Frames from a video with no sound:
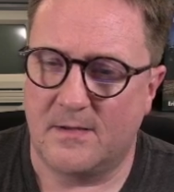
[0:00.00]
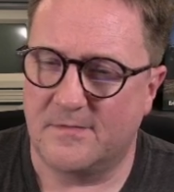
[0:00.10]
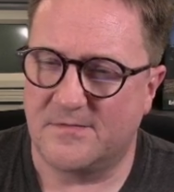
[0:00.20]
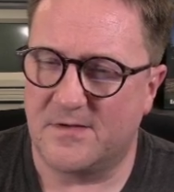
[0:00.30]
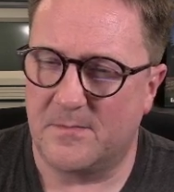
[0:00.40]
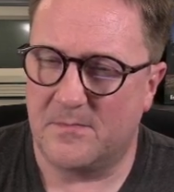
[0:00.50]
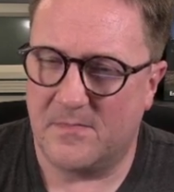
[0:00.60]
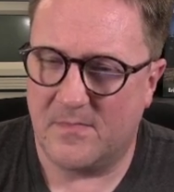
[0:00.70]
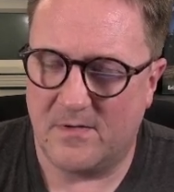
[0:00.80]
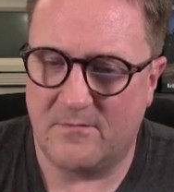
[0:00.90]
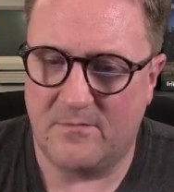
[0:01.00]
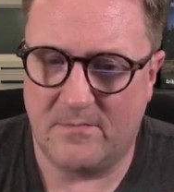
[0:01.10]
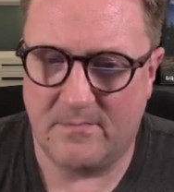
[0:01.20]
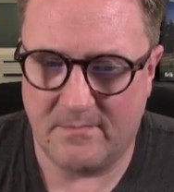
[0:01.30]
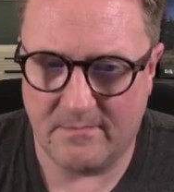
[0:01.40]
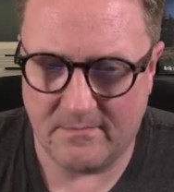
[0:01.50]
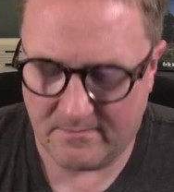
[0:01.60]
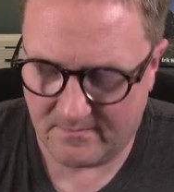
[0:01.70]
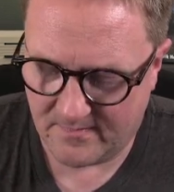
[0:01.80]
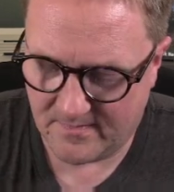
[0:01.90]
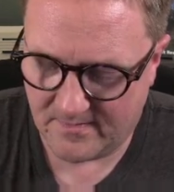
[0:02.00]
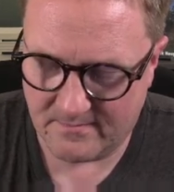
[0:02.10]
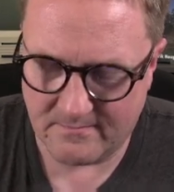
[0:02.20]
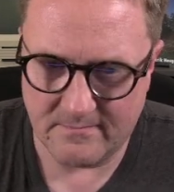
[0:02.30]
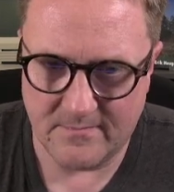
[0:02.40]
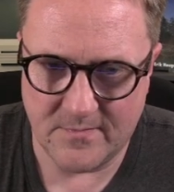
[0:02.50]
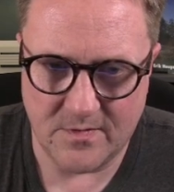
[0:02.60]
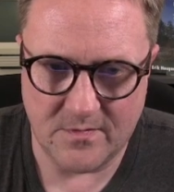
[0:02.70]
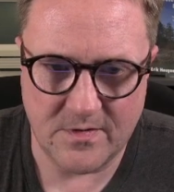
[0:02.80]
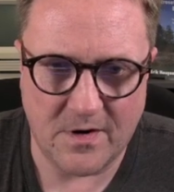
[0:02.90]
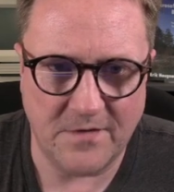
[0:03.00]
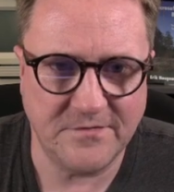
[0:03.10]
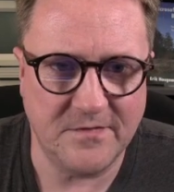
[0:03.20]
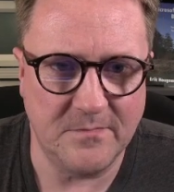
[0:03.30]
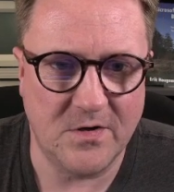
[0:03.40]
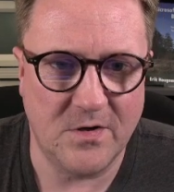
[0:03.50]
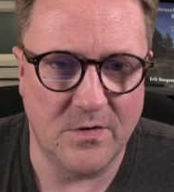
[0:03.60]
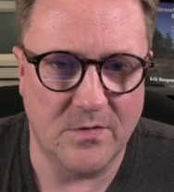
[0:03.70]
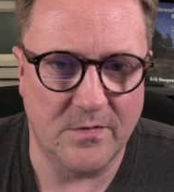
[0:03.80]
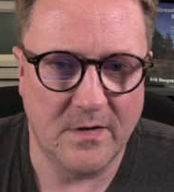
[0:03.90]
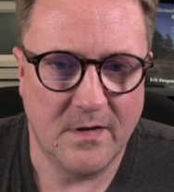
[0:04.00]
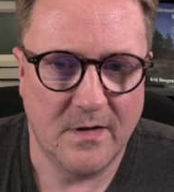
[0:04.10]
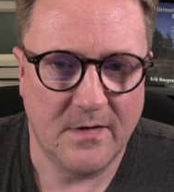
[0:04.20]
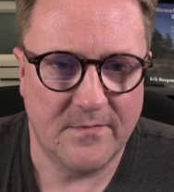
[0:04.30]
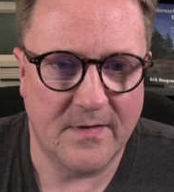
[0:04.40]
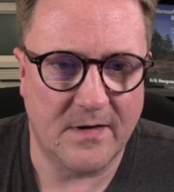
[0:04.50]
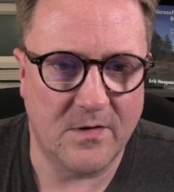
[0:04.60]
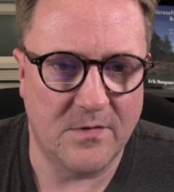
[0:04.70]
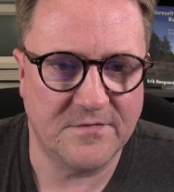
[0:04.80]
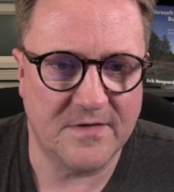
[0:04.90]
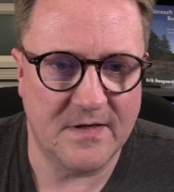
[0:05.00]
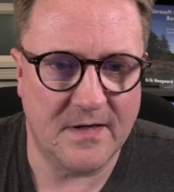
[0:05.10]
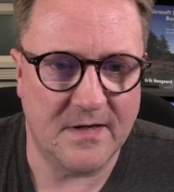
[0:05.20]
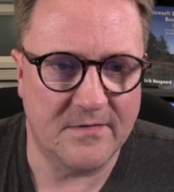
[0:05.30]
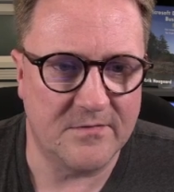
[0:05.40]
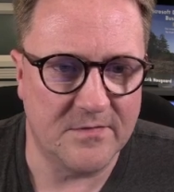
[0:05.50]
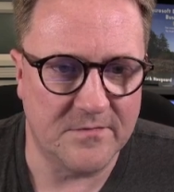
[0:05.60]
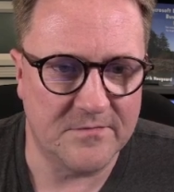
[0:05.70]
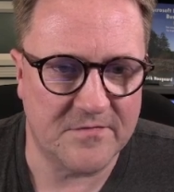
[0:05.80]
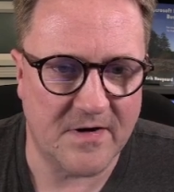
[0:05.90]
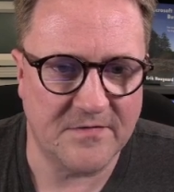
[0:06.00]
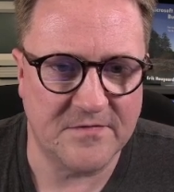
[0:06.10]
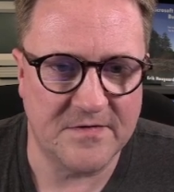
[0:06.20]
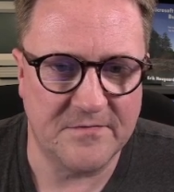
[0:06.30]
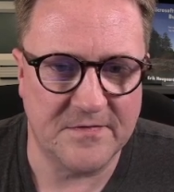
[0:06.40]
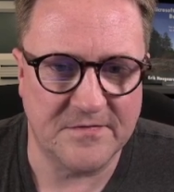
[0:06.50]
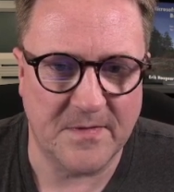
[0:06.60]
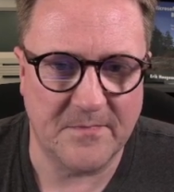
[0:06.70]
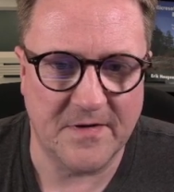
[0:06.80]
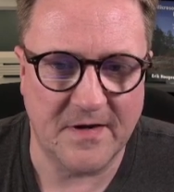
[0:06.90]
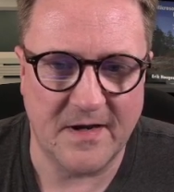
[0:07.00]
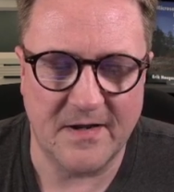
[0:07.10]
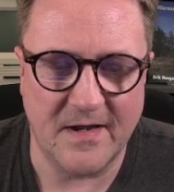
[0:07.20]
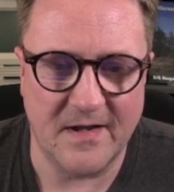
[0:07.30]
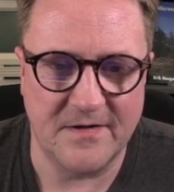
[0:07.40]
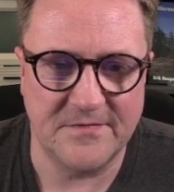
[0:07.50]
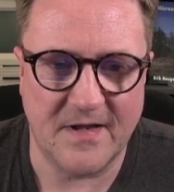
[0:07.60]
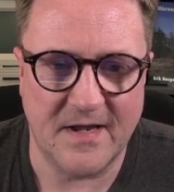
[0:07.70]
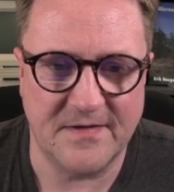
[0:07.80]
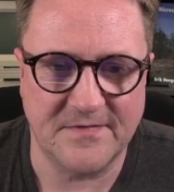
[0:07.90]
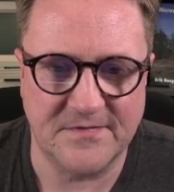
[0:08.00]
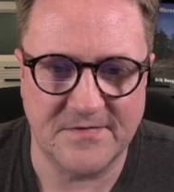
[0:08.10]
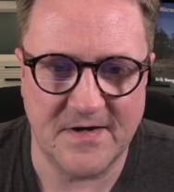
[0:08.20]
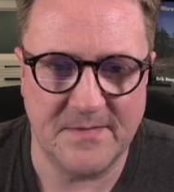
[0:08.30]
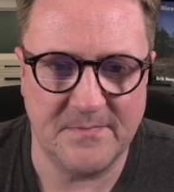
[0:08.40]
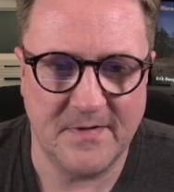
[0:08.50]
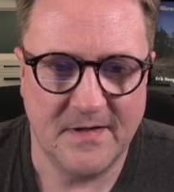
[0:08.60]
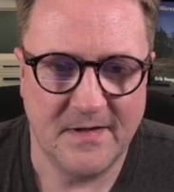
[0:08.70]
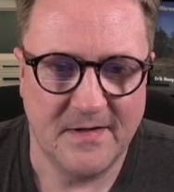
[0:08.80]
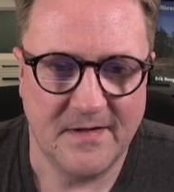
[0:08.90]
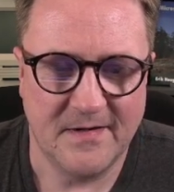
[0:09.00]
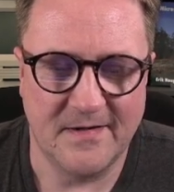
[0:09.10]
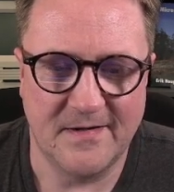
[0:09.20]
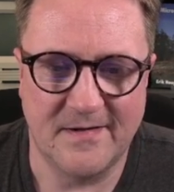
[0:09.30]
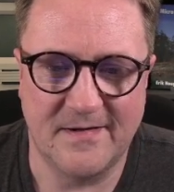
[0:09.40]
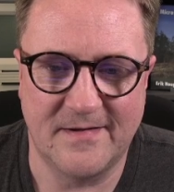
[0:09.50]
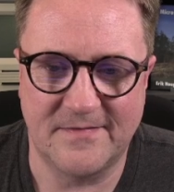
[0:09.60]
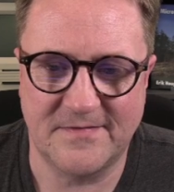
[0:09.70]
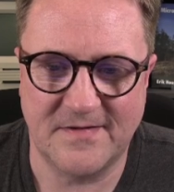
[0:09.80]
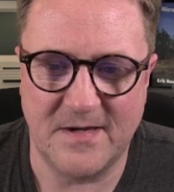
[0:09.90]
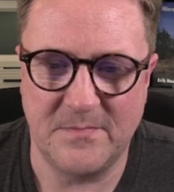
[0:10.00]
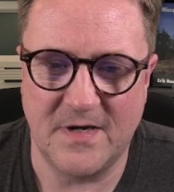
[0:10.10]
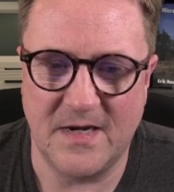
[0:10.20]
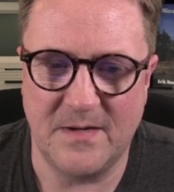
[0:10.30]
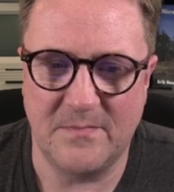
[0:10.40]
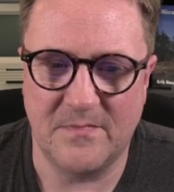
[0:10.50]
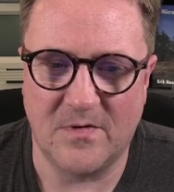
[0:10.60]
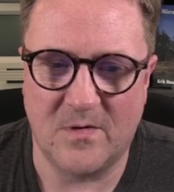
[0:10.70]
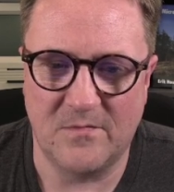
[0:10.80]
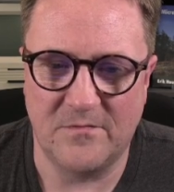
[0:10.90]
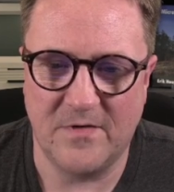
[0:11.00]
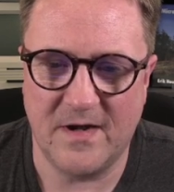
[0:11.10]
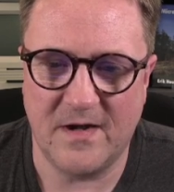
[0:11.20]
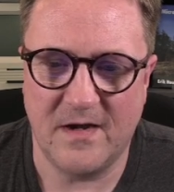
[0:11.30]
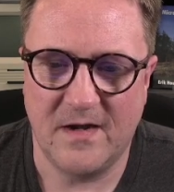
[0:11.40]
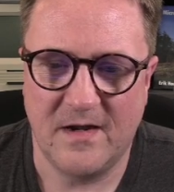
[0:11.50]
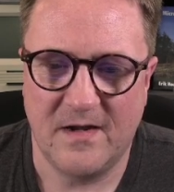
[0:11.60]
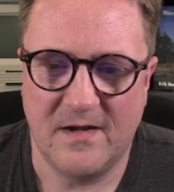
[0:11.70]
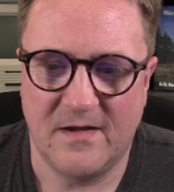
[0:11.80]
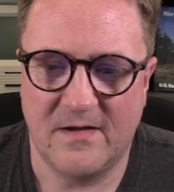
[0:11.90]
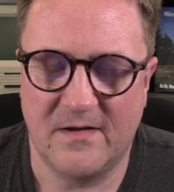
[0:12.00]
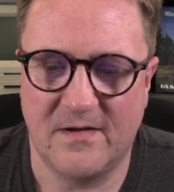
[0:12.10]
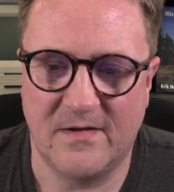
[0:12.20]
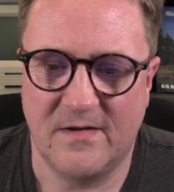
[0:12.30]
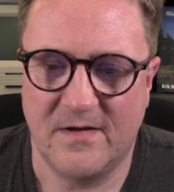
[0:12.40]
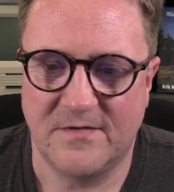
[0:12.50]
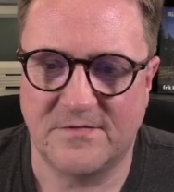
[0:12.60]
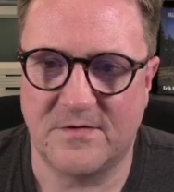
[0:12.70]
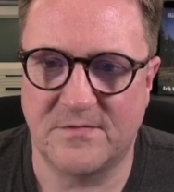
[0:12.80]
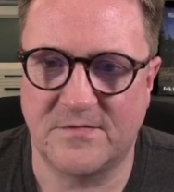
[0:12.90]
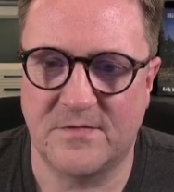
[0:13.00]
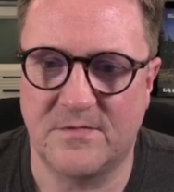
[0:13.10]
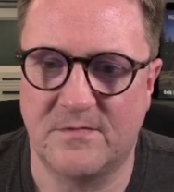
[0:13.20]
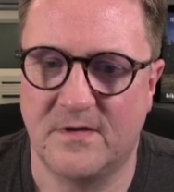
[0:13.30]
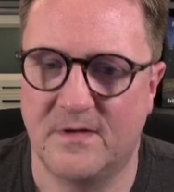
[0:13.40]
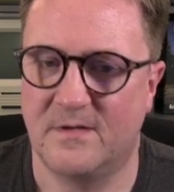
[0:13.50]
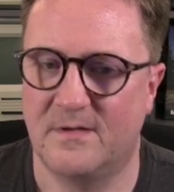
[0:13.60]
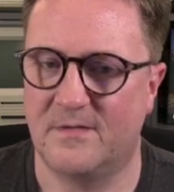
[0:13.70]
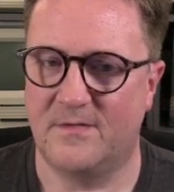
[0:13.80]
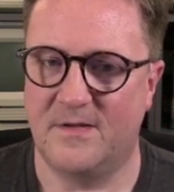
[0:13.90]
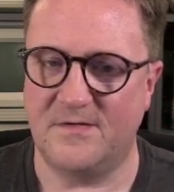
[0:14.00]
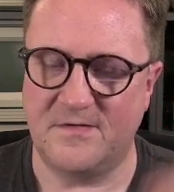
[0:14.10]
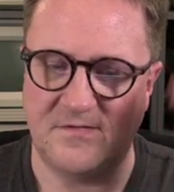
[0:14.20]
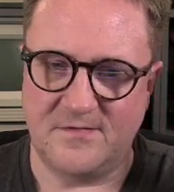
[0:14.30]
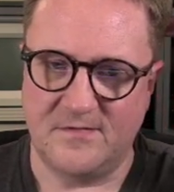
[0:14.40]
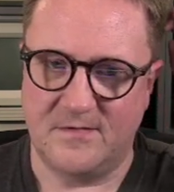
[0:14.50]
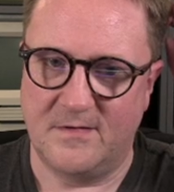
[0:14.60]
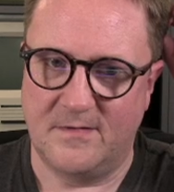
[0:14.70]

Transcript: some, you know, custom code that goes in and, you know, tries to see if there's something else that has the same same name already. So this is